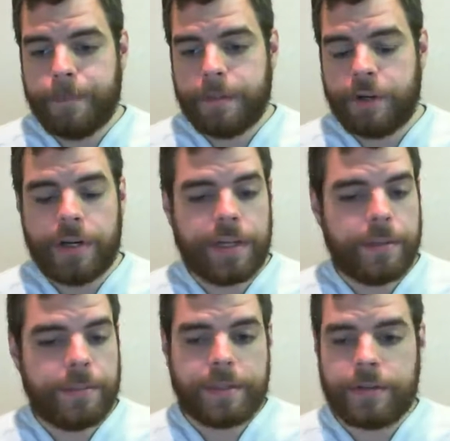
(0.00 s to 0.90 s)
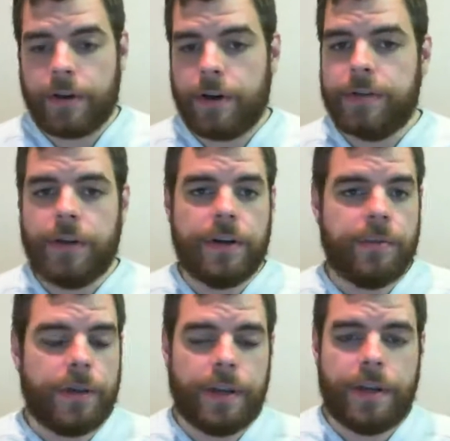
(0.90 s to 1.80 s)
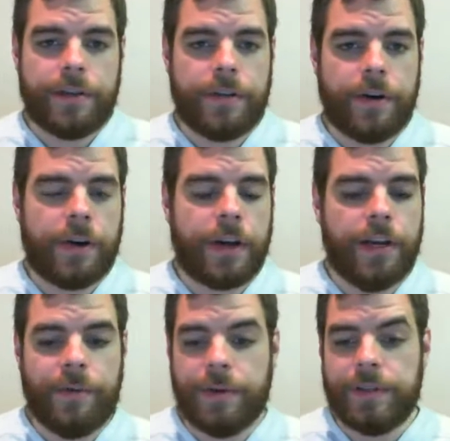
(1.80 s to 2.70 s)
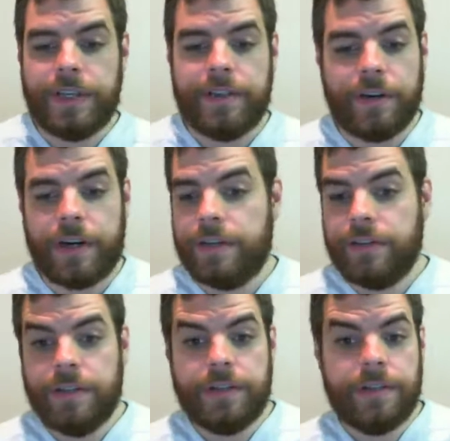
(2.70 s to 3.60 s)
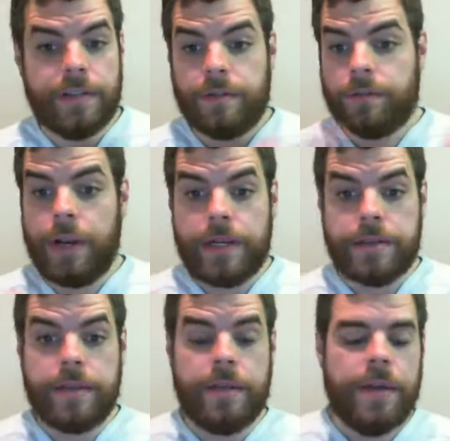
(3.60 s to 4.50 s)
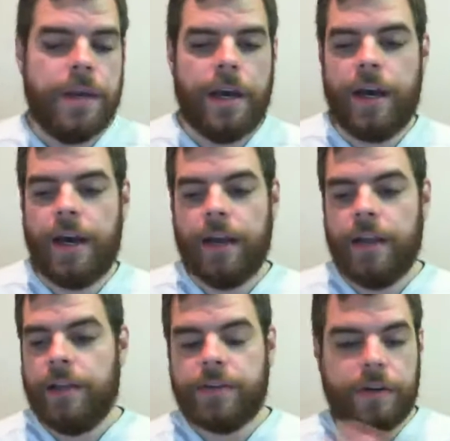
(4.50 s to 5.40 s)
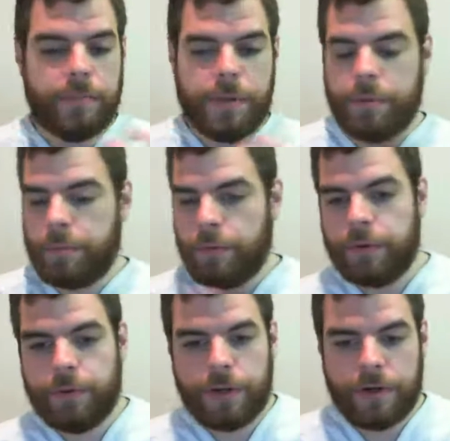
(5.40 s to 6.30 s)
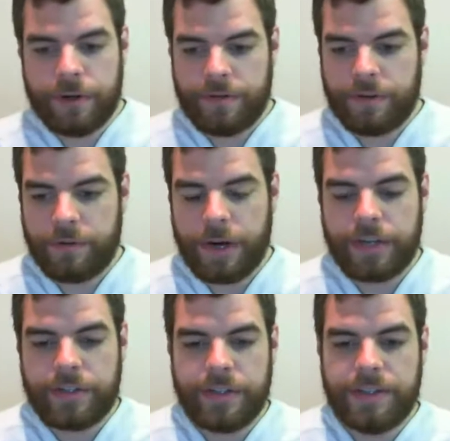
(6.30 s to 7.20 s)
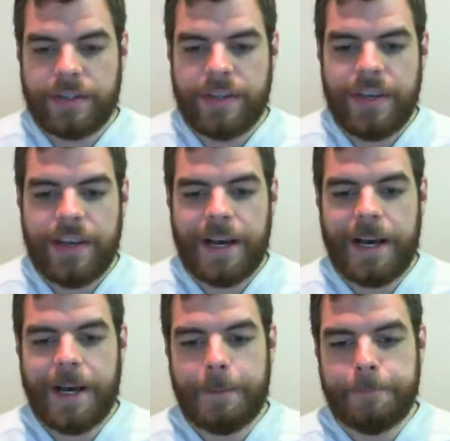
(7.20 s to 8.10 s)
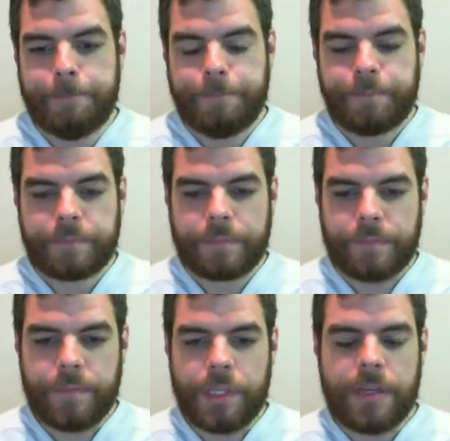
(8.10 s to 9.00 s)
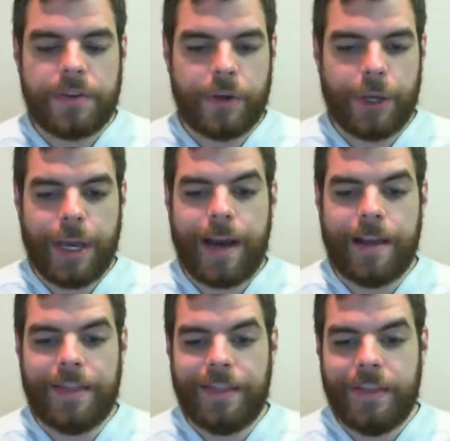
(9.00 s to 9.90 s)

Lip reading: Sorry I didn't get a business card. Sorry I didn't get a talk. I know what it's like talking to GDC. It's crazy. There's 100 people pulling you 100 different directions. So yeah,